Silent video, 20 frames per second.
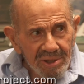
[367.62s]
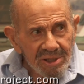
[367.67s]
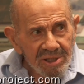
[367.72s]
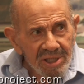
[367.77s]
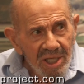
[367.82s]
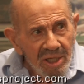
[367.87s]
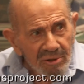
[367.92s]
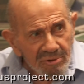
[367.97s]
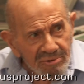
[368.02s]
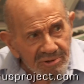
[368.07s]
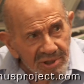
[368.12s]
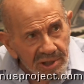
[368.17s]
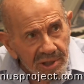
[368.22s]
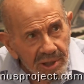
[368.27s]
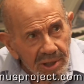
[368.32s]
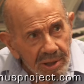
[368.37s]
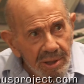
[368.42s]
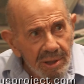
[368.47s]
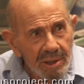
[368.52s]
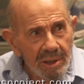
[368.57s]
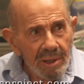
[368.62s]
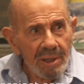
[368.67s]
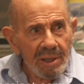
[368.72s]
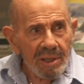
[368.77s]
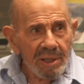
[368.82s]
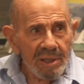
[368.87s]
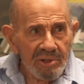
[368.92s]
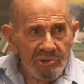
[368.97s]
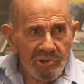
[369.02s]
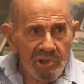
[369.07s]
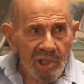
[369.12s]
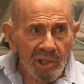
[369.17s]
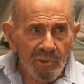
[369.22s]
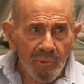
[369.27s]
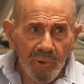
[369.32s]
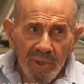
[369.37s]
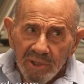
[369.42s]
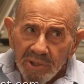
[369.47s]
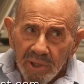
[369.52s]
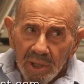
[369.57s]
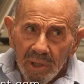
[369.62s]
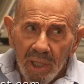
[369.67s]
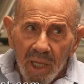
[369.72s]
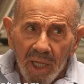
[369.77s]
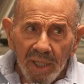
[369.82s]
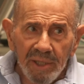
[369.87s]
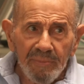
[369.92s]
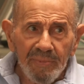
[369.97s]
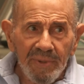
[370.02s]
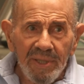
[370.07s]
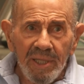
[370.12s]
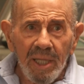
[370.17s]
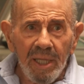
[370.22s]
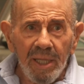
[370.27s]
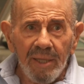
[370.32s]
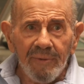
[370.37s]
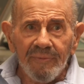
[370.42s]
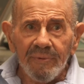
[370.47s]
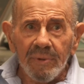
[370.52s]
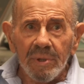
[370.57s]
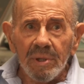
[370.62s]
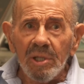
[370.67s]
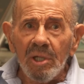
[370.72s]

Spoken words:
scarcity generates a lot of behavior.